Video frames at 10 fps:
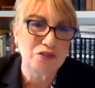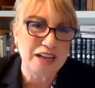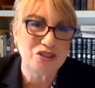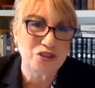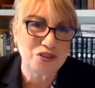
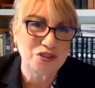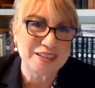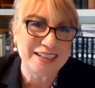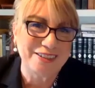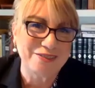Nature
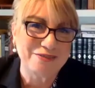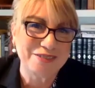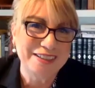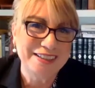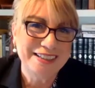herself.
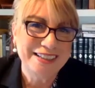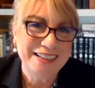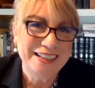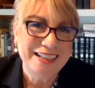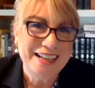
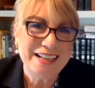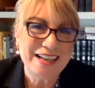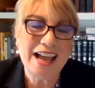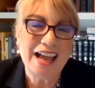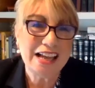To
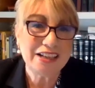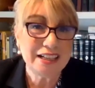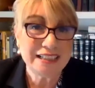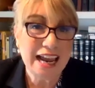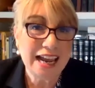
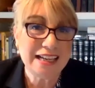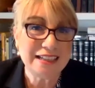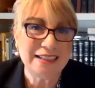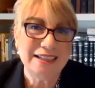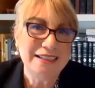
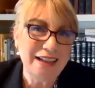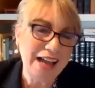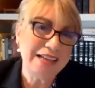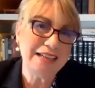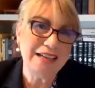date,
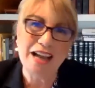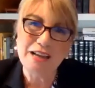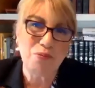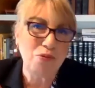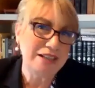
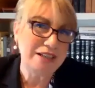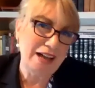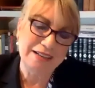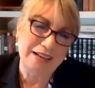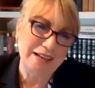
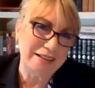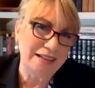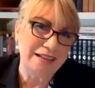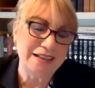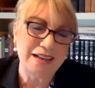
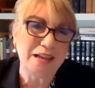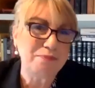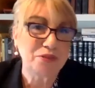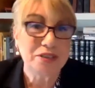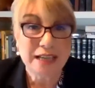
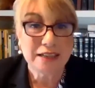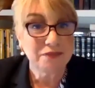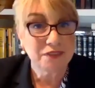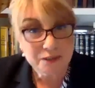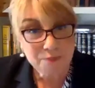99.99999%
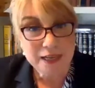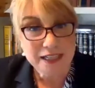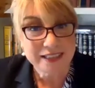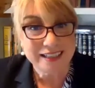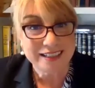of the
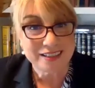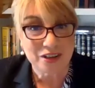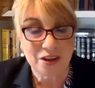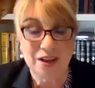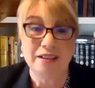species
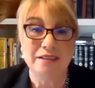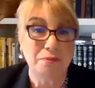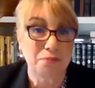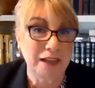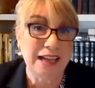on the
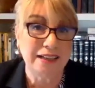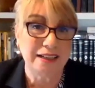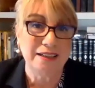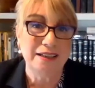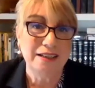
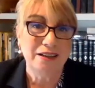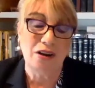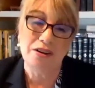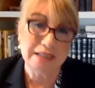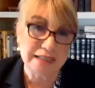planet
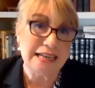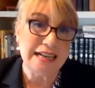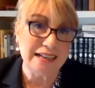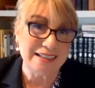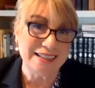are
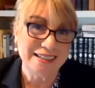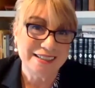extinct.